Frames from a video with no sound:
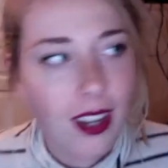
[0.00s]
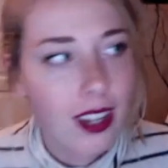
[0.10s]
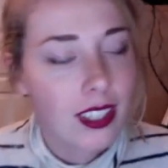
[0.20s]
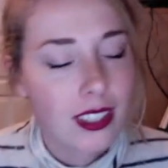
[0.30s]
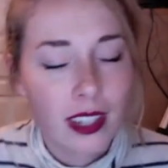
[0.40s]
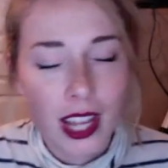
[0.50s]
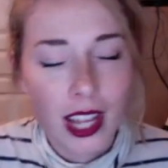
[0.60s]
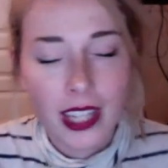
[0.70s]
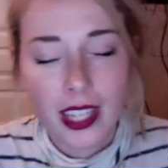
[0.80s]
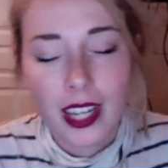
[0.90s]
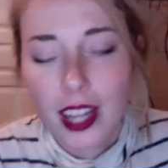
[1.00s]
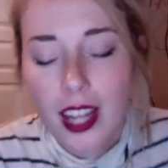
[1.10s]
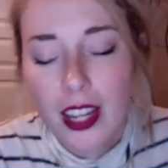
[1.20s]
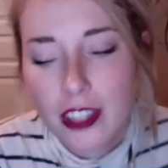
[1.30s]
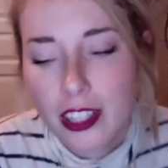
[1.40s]
So like
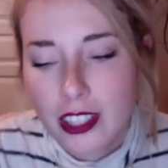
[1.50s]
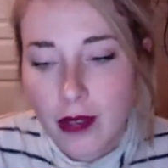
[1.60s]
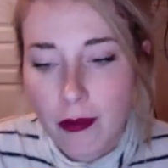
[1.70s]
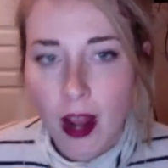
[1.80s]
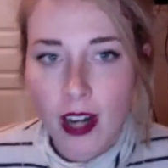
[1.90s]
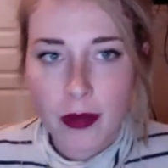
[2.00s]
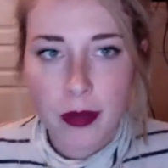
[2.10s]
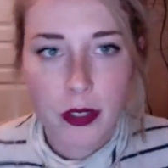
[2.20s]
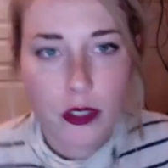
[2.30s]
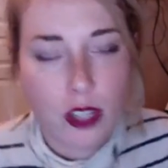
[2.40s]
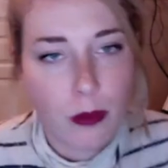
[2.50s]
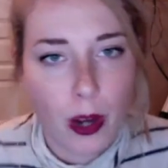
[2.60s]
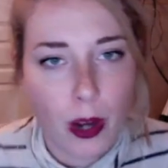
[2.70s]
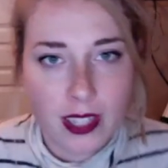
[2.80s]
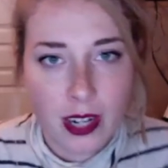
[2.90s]
it brought up some interesting points
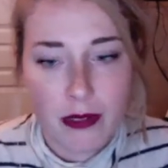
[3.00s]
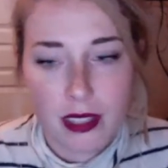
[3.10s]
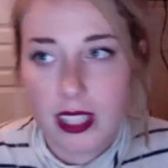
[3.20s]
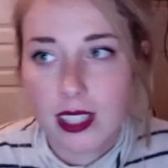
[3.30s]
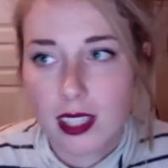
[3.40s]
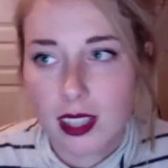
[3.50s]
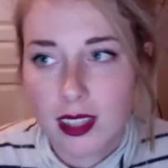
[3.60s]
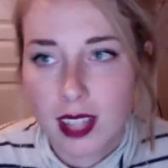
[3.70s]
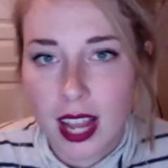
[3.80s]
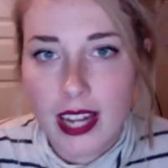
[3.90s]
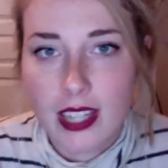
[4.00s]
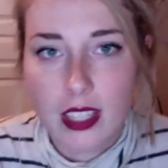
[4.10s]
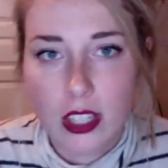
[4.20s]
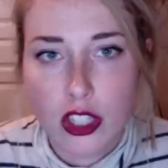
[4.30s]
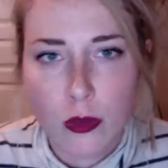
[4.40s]
that I really liked.
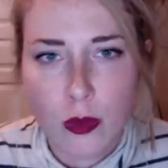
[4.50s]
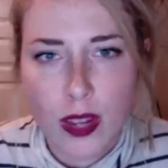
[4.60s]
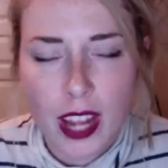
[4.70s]
Should we? Yeah.